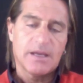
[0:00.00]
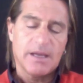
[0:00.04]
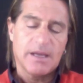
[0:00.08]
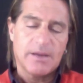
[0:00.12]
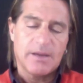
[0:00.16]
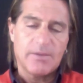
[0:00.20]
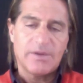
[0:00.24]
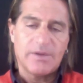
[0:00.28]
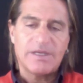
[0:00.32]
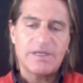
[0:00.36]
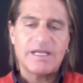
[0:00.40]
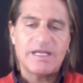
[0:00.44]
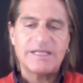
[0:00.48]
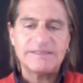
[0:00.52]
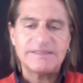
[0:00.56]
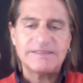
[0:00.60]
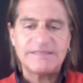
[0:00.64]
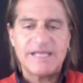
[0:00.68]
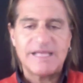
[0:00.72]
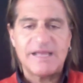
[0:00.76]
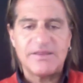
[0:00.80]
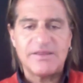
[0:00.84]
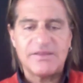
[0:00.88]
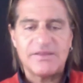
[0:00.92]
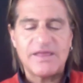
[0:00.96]
And when I
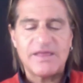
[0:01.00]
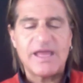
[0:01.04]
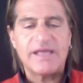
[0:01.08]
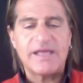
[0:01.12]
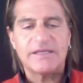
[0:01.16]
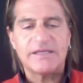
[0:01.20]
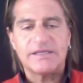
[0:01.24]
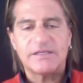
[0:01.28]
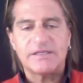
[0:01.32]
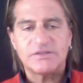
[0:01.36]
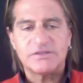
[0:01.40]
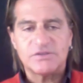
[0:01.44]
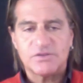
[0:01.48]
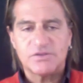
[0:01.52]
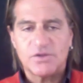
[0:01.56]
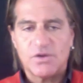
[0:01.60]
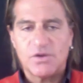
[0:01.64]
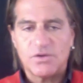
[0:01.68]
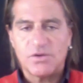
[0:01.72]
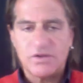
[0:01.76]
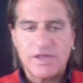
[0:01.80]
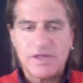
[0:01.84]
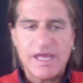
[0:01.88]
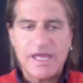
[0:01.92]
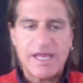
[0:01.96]
say they, there is
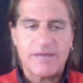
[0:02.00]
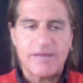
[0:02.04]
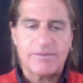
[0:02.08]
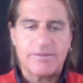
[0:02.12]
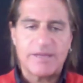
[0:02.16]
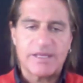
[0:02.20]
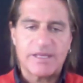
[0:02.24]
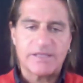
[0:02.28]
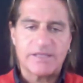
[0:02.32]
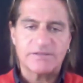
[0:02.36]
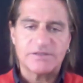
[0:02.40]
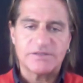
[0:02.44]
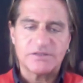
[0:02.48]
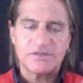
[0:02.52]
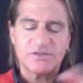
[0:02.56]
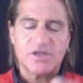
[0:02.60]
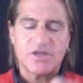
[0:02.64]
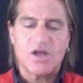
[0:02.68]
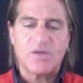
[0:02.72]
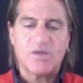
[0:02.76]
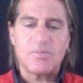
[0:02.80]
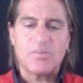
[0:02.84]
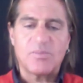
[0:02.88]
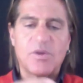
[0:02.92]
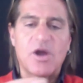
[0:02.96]
no they because it's
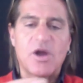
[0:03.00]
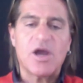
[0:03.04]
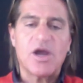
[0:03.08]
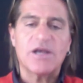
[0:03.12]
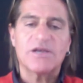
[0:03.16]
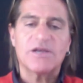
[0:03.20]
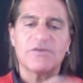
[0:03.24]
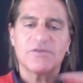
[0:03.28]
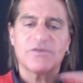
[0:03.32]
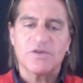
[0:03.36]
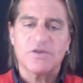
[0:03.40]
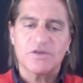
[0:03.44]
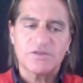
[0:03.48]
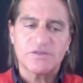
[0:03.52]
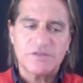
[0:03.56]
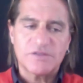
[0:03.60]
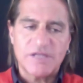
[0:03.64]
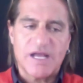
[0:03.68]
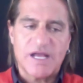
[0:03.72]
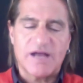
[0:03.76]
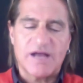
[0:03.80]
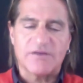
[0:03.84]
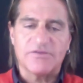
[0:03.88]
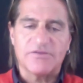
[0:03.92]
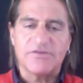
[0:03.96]
all part of
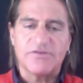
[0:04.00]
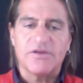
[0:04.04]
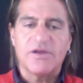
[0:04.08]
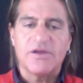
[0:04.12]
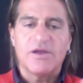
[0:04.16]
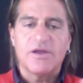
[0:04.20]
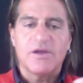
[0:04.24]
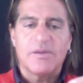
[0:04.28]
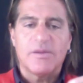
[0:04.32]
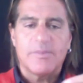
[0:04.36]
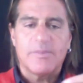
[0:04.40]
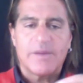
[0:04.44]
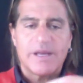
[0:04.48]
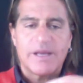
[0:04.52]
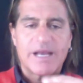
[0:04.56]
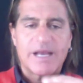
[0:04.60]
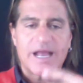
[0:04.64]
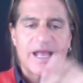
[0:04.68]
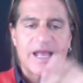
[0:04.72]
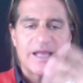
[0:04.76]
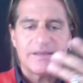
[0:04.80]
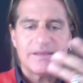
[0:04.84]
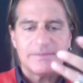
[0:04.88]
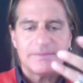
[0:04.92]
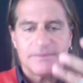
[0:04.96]
yourself. But
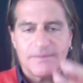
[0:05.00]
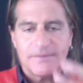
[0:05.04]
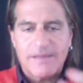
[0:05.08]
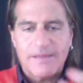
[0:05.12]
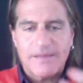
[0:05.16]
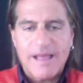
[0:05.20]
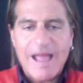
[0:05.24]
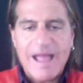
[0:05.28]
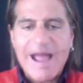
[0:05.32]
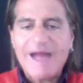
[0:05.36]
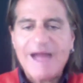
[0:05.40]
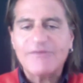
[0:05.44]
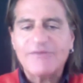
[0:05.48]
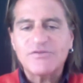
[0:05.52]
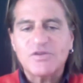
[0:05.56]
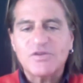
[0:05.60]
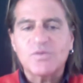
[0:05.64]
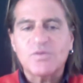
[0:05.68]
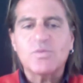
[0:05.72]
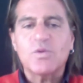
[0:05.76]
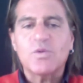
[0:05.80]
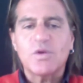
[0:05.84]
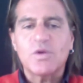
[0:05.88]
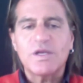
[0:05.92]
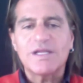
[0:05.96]
I have to
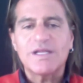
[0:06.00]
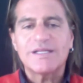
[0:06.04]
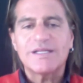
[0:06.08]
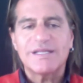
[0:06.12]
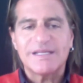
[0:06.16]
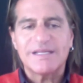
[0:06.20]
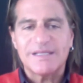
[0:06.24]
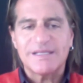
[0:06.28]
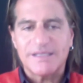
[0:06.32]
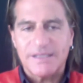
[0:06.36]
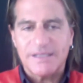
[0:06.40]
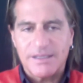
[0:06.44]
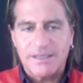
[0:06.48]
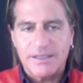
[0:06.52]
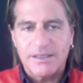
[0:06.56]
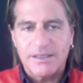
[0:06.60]
put it in